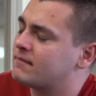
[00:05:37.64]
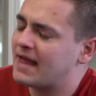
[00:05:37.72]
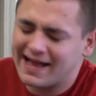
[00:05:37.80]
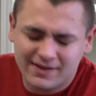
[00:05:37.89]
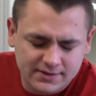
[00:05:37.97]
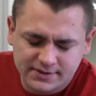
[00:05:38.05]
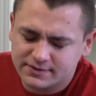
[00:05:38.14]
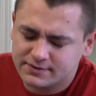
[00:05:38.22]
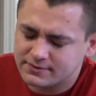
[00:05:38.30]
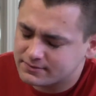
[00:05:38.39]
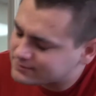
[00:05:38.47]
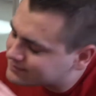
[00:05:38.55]
Alex,
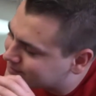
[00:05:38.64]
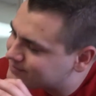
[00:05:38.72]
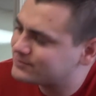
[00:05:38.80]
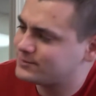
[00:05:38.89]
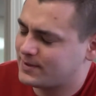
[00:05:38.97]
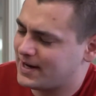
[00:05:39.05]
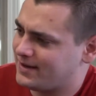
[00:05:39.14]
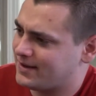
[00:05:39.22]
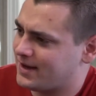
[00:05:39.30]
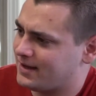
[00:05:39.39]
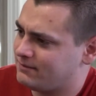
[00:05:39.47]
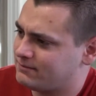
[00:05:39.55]
great guy.
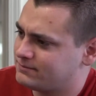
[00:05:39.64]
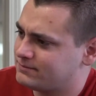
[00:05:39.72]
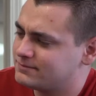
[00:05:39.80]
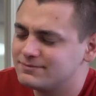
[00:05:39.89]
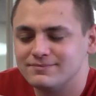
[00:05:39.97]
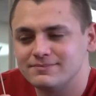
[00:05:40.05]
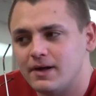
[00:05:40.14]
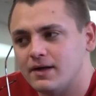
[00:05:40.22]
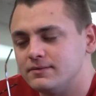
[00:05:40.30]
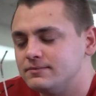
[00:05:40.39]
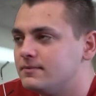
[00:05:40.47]
But